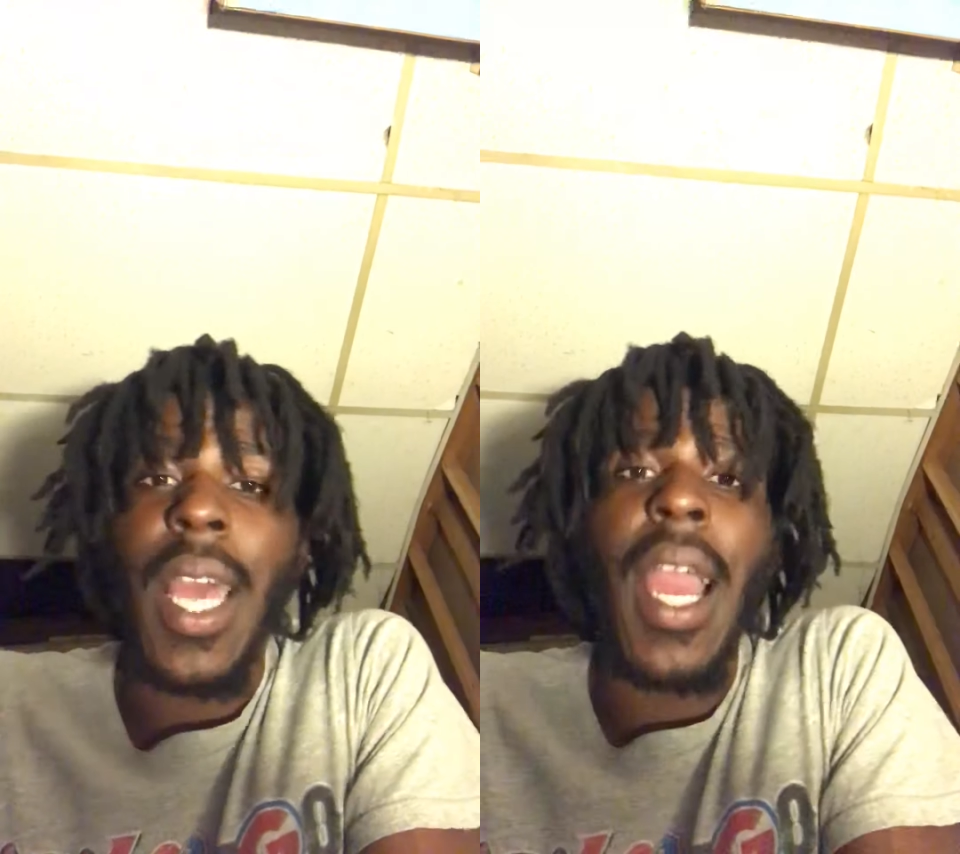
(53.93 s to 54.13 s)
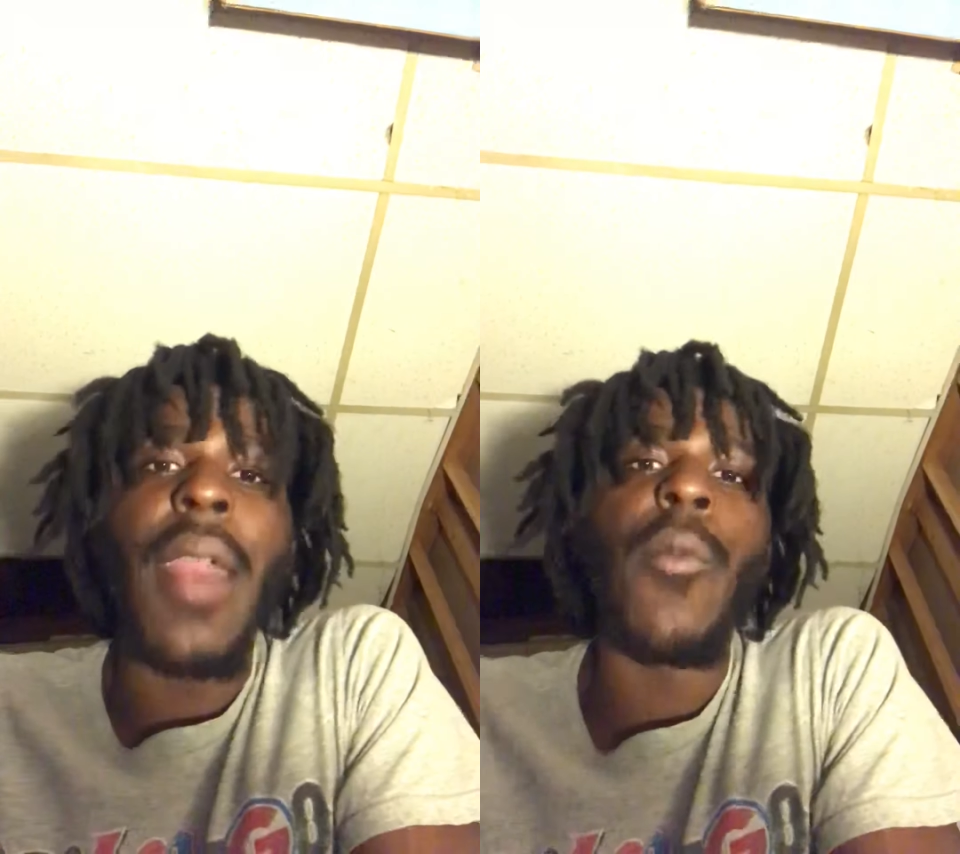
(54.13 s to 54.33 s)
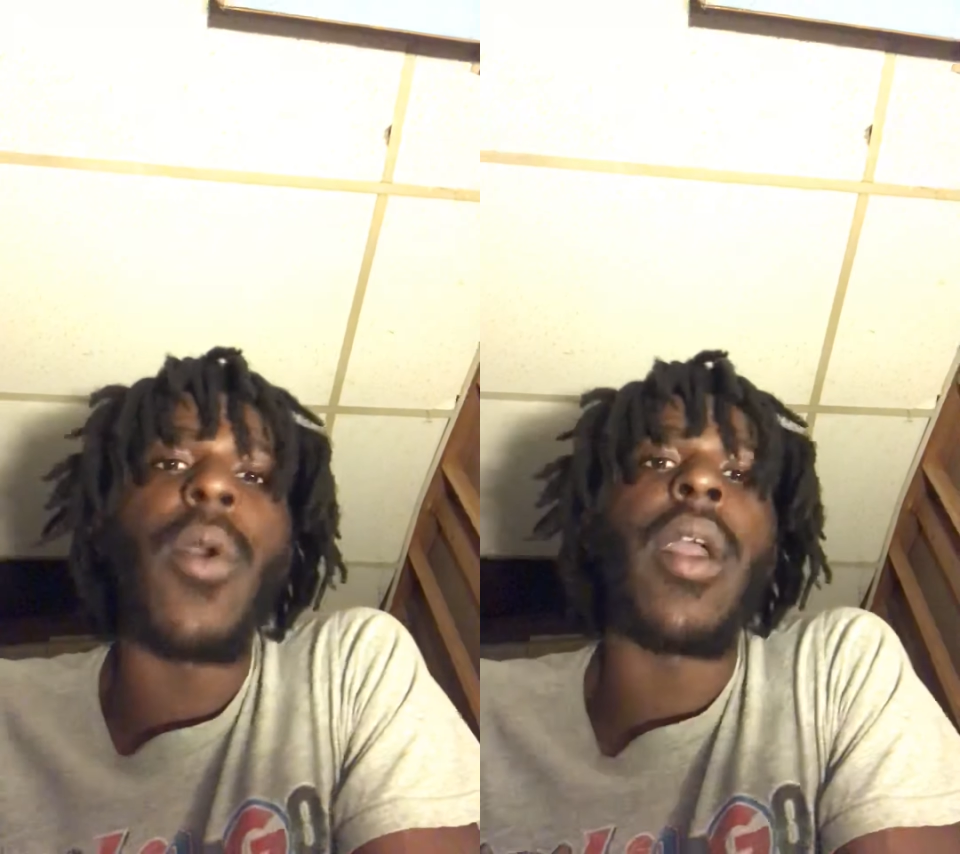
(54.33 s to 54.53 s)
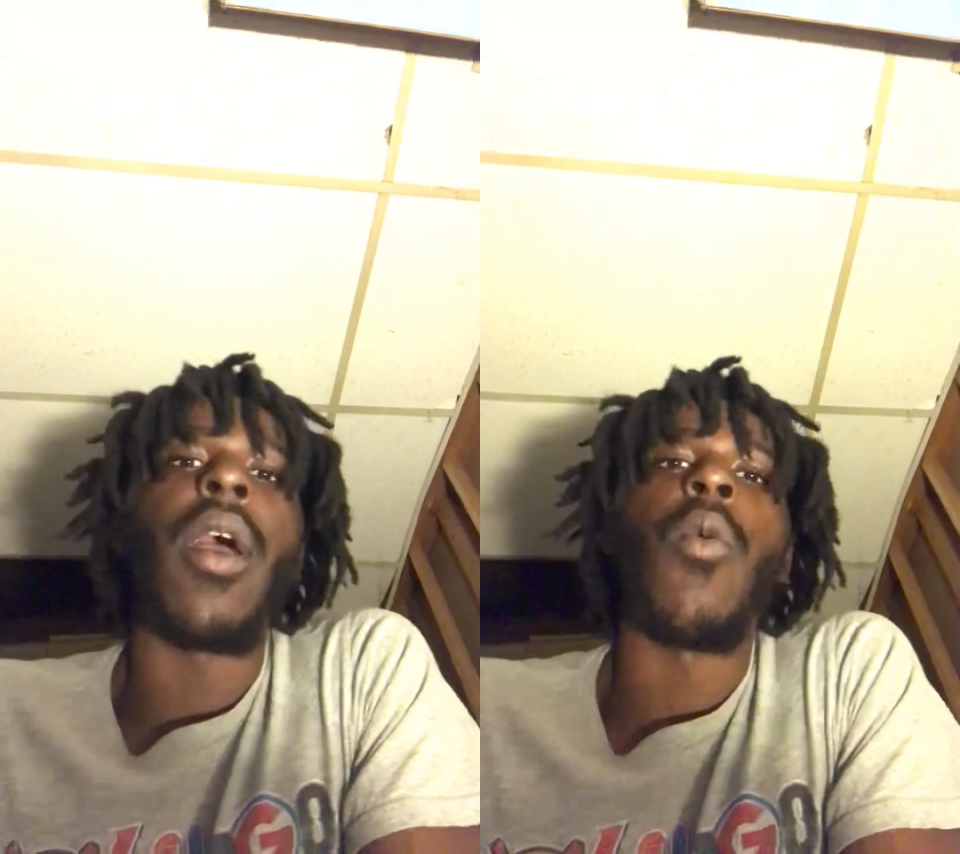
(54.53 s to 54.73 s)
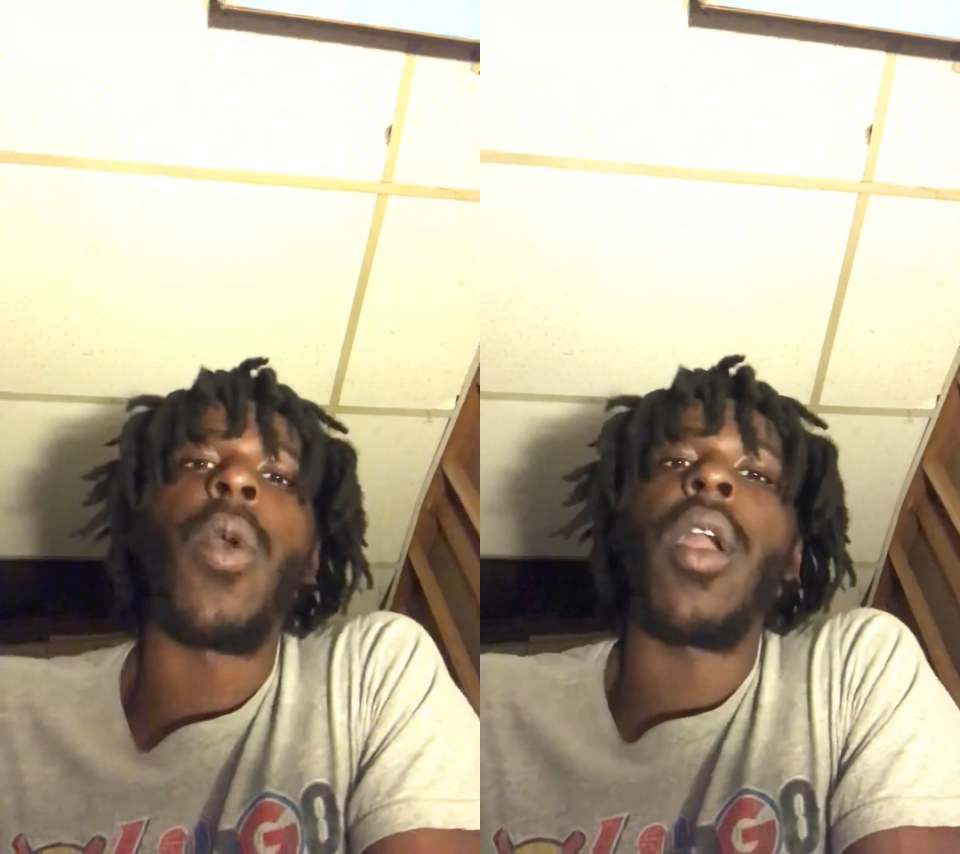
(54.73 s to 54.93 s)
time with,
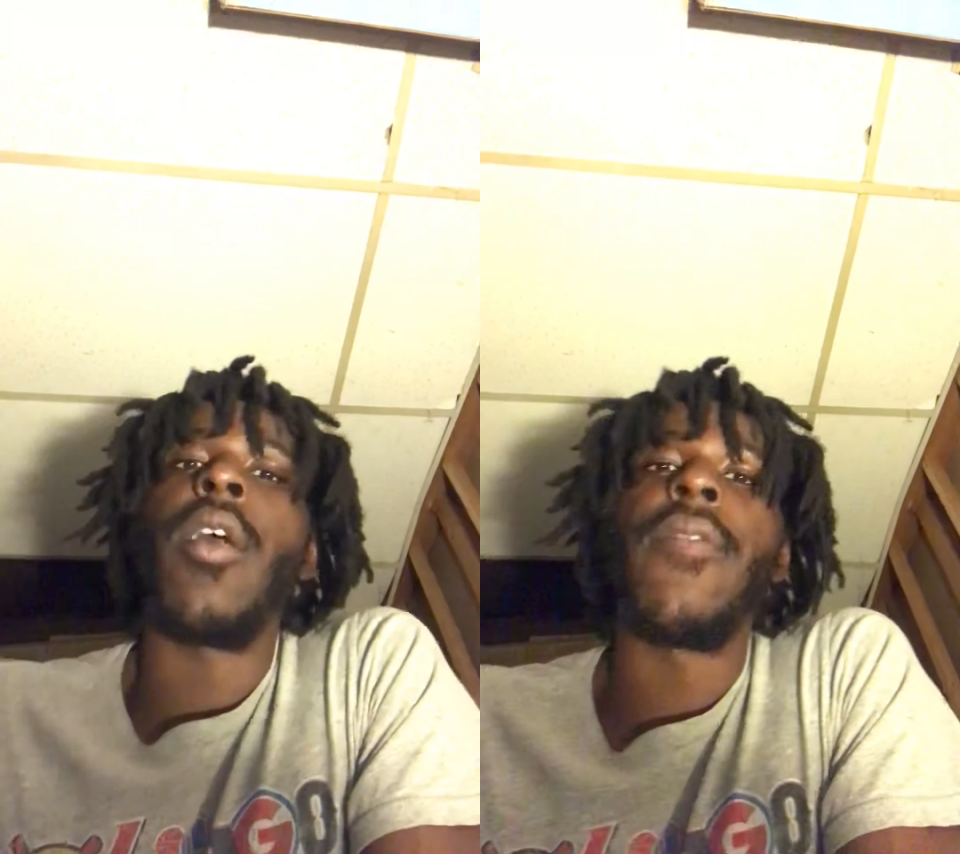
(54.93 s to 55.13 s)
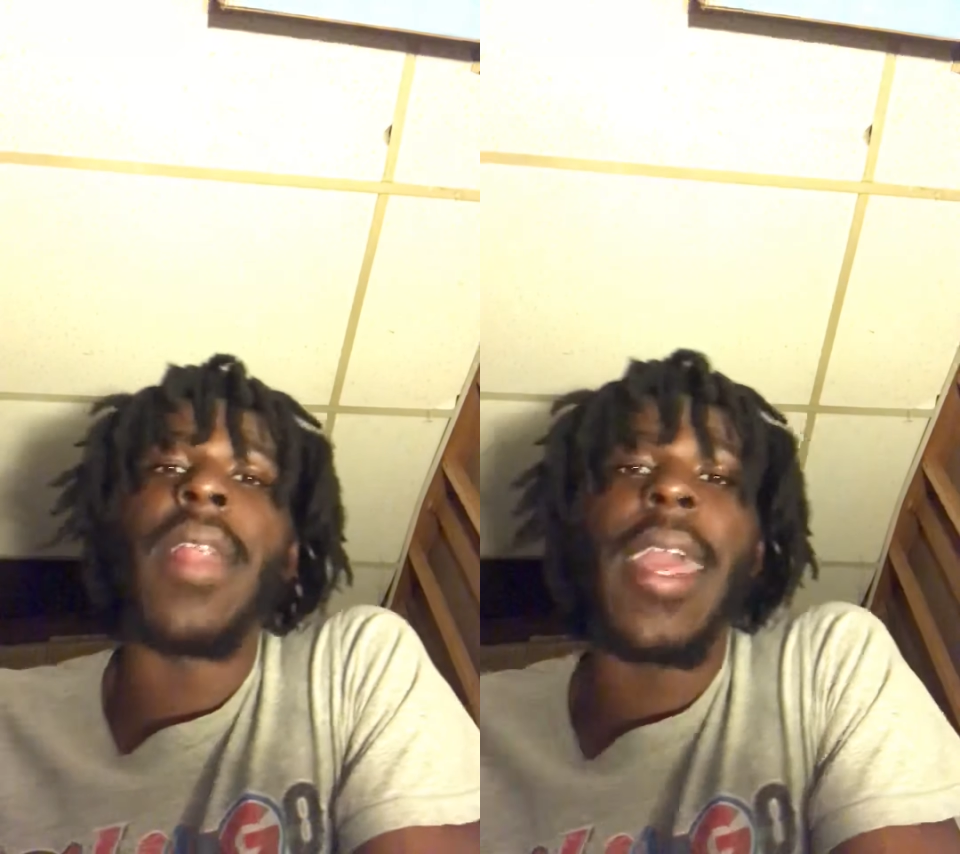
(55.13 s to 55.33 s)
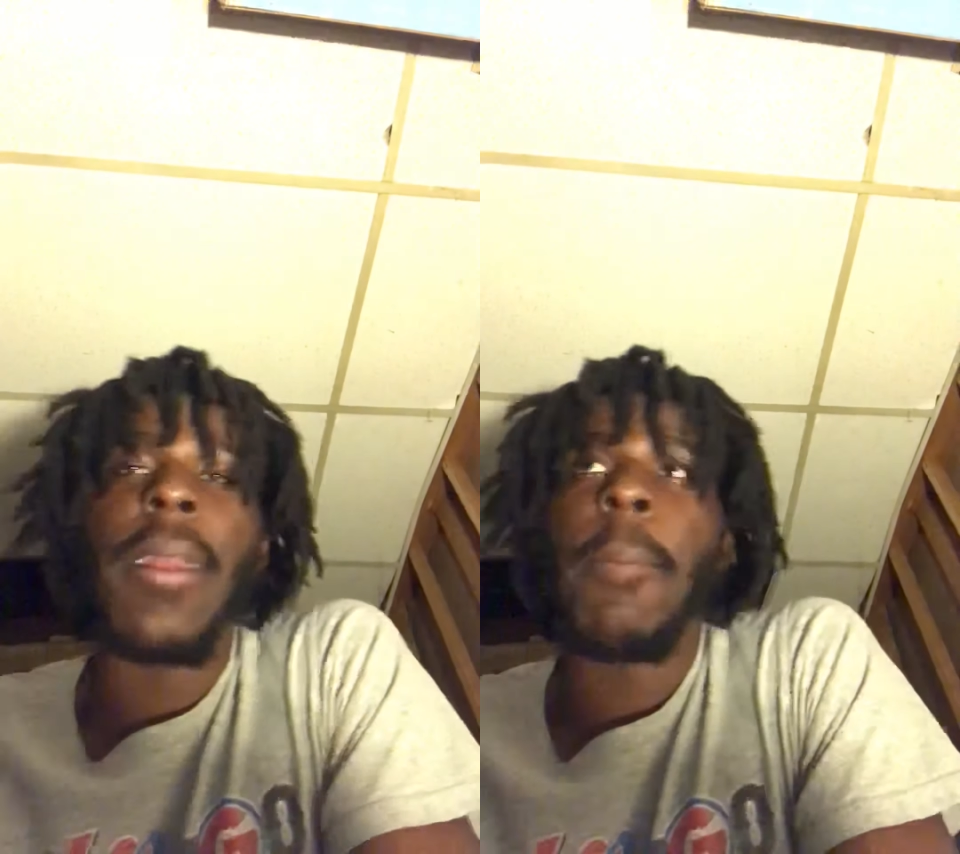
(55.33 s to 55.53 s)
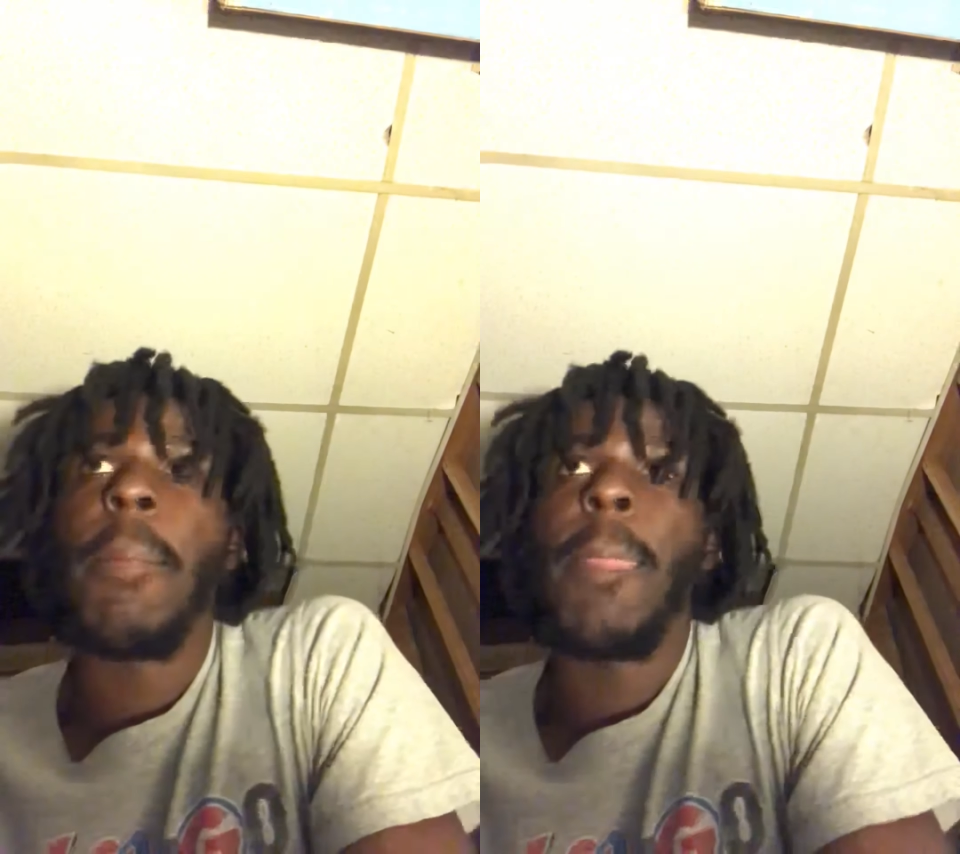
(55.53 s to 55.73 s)
aware of like